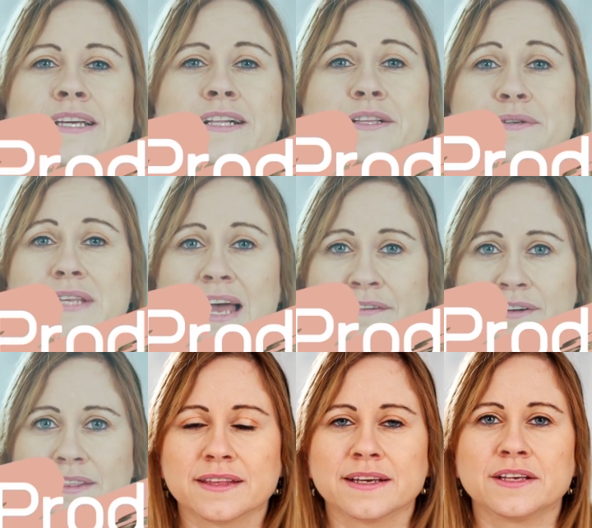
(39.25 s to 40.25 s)
includes
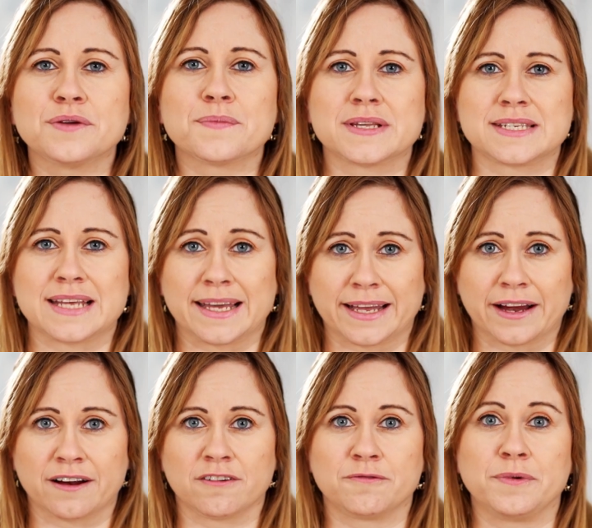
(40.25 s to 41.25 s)
everything you must take
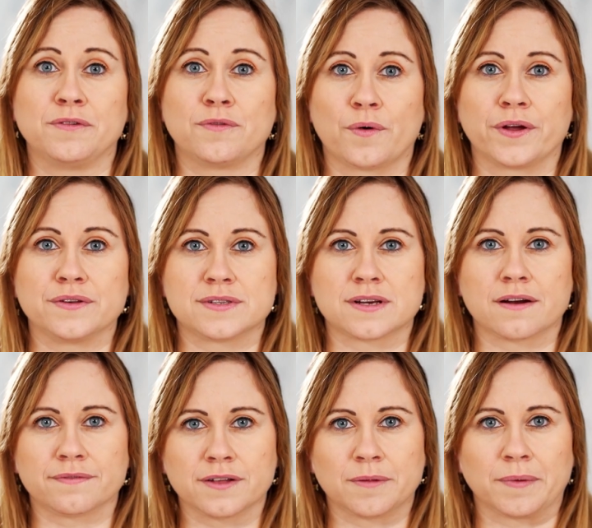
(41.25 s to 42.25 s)
care of before you
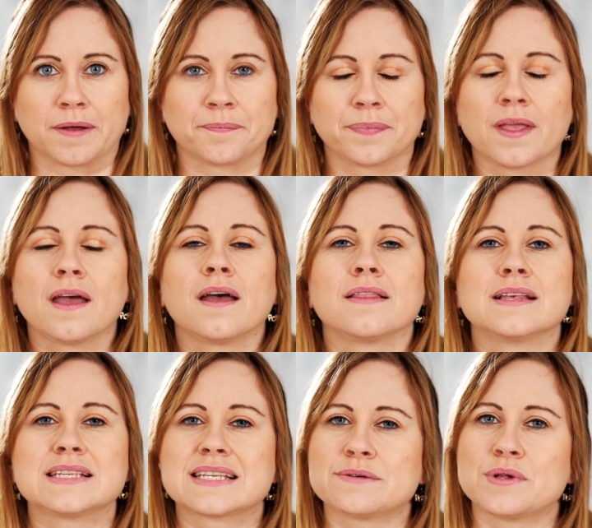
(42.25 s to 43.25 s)
start filming.
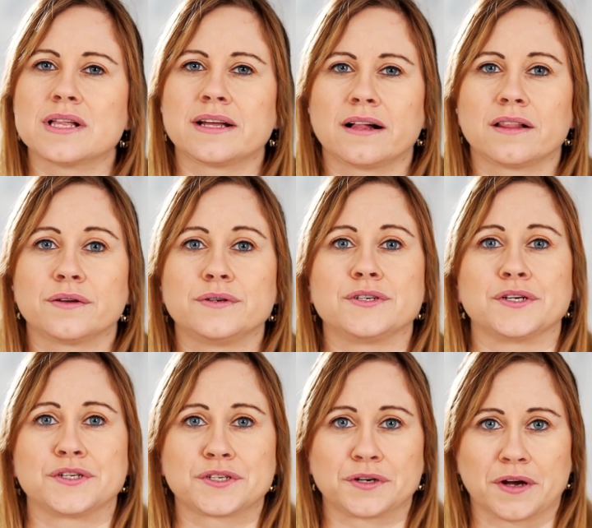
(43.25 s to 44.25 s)
This will include your
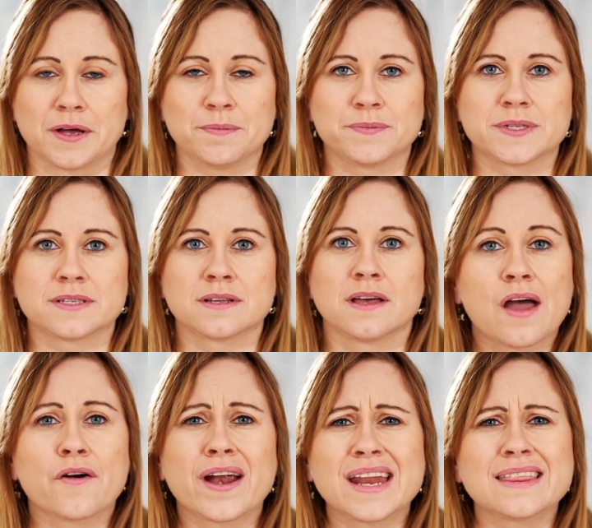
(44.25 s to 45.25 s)
scripts
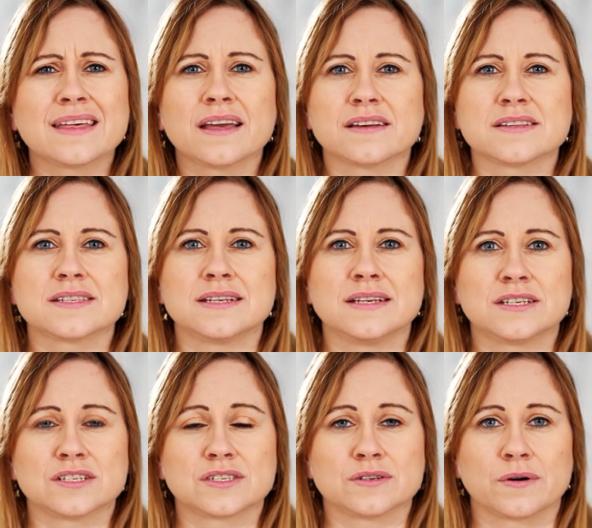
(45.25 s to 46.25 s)
or anything else you need
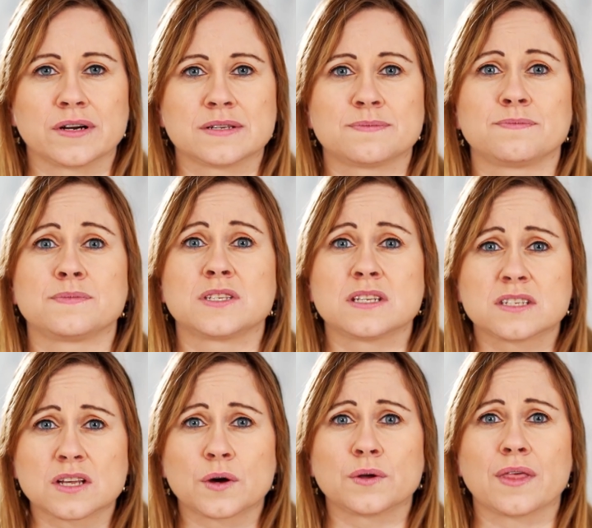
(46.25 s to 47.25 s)
to source
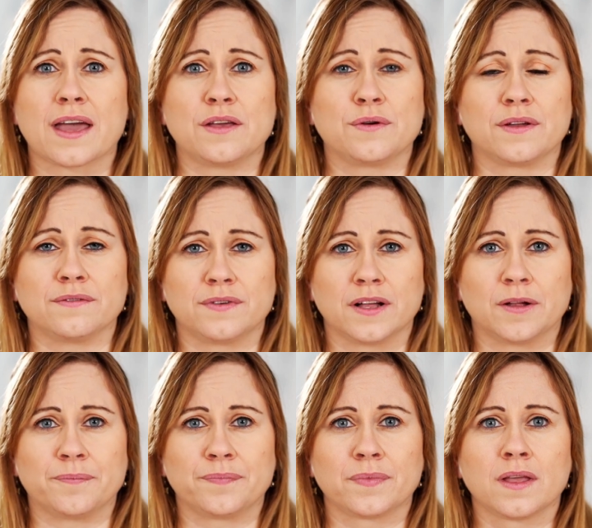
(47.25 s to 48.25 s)
so that you can
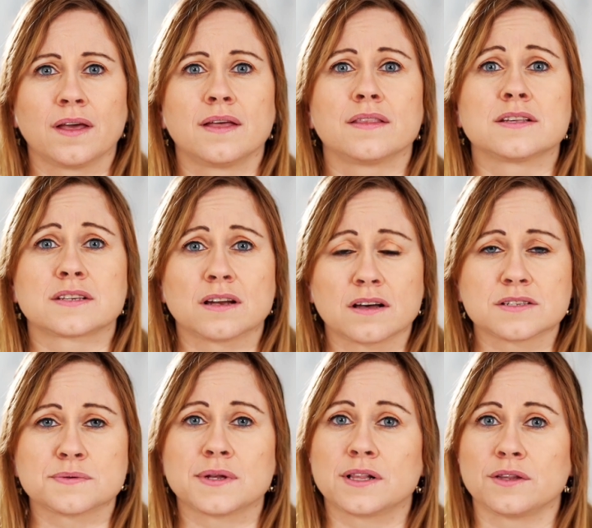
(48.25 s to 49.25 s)
film. This could
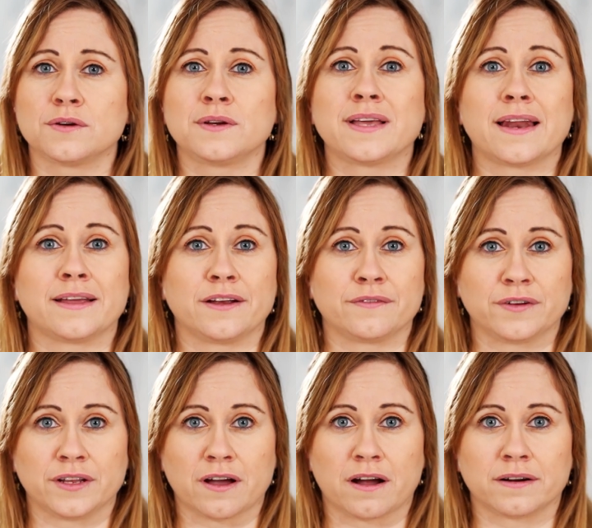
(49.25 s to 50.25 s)
also include getting your
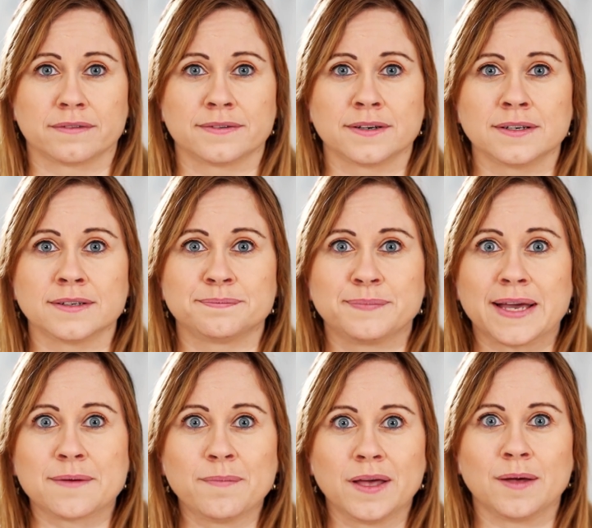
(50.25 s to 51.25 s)
videographer.
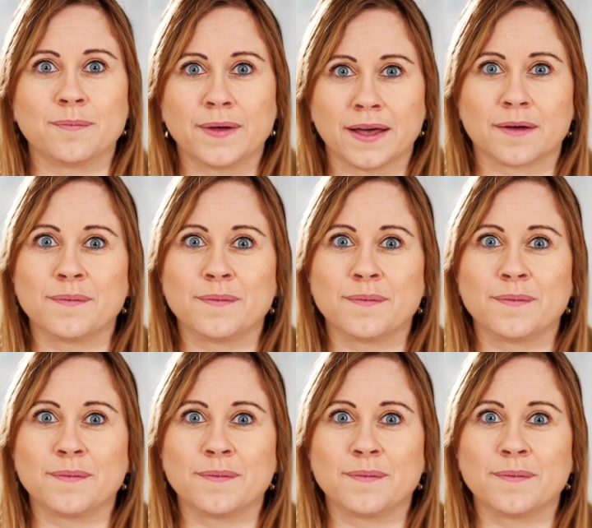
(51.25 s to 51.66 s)
Pick me, pick